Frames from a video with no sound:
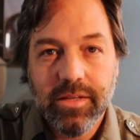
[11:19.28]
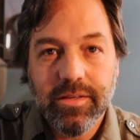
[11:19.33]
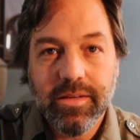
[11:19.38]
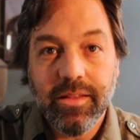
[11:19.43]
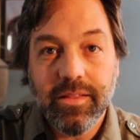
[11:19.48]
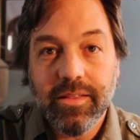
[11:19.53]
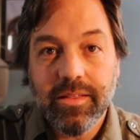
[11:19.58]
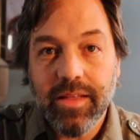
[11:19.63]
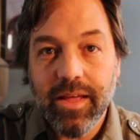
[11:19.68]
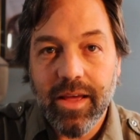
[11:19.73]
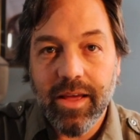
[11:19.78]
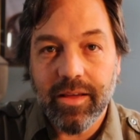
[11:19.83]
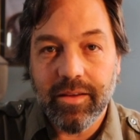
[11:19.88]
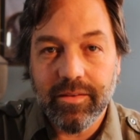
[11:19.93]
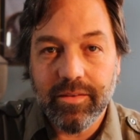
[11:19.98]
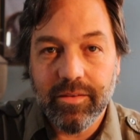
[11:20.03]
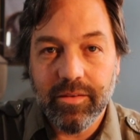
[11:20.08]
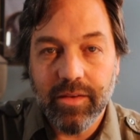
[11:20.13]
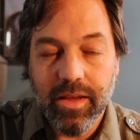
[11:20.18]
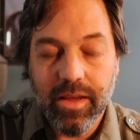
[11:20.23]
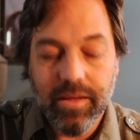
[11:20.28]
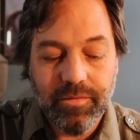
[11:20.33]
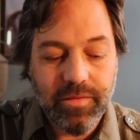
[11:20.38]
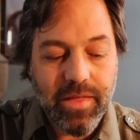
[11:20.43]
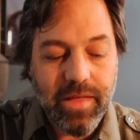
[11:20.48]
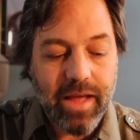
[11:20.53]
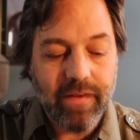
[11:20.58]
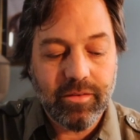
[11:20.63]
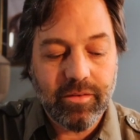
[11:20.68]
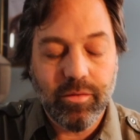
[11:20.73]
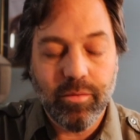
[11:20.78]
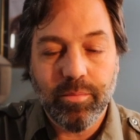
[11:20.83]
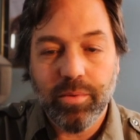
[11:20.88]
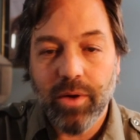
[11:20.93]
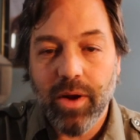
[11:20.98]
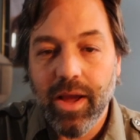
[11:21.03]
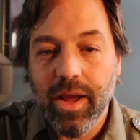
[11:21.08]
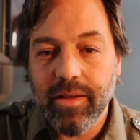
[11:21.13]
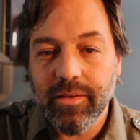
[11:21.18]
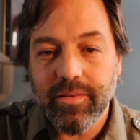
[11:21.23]
to this, if that
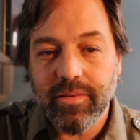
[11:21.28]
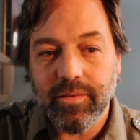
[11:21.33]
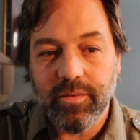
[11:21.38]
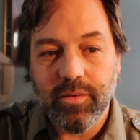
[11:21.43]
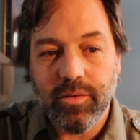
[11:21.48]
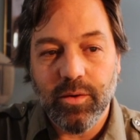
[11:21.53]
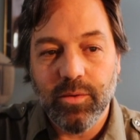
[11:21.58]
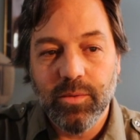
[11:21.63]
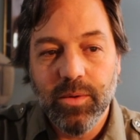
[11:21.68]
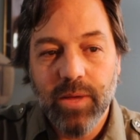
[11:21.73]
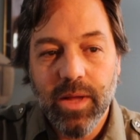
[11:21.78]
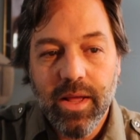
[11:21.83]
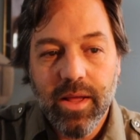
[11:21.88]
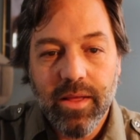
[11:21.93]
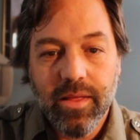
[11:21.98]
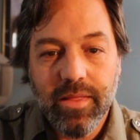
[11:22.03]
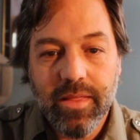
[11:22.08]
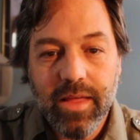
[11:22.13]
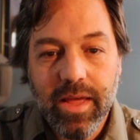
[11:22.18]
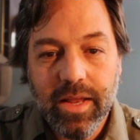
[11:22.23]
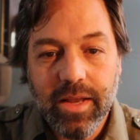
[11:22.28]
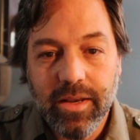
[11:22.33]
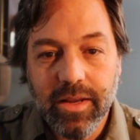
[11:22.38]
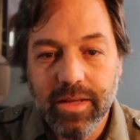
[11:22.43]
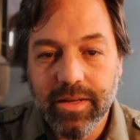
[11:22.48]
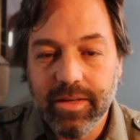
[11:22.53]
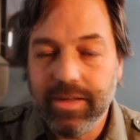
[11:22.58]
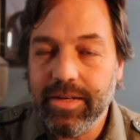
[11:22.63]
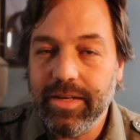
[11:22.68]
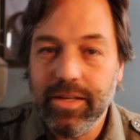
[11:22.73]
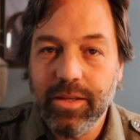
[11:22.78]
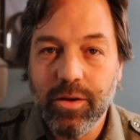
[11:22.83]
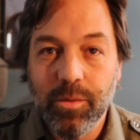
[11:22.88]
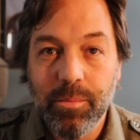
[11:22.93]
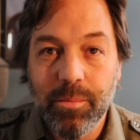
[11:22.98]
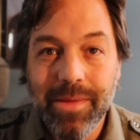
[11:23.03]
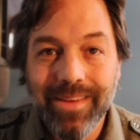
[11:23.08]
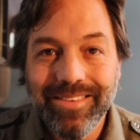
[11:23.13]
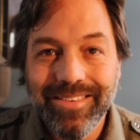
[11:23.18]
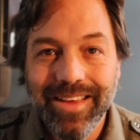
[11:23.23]
surprises you, then you're
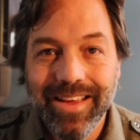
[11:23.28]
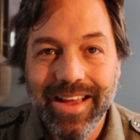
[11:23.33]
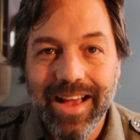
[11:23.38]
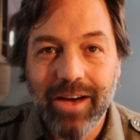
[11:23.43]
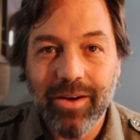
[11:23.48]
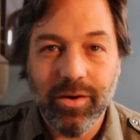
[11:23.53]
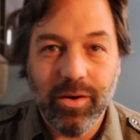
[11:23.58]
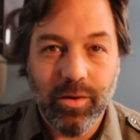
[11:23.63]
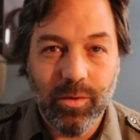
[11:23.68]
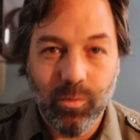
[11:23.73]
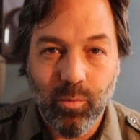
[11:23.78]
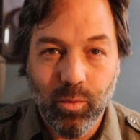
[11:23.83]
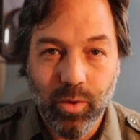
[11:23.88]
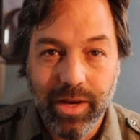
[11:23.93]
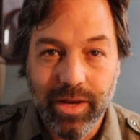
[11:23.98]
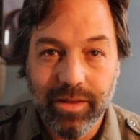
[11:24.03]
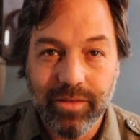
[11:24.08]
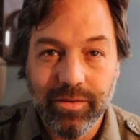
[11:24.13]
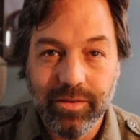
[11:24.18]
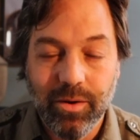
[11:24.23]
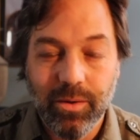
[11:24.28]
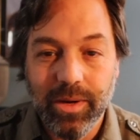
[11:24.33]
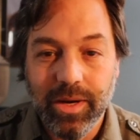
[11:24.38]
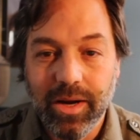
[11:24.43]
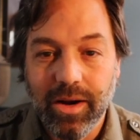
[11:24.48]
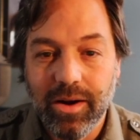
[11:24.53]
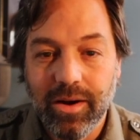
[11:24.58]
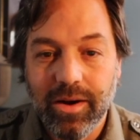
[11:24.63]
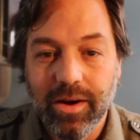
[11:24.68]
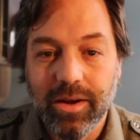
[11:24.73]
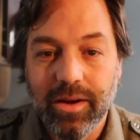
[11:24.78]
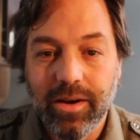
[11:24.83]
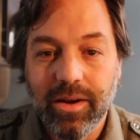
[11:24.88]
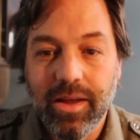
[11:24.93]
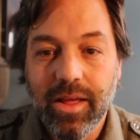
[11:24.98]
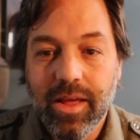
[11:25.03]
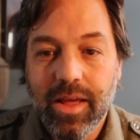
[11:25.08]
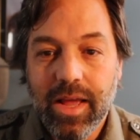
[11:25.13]
missing out on what is going on.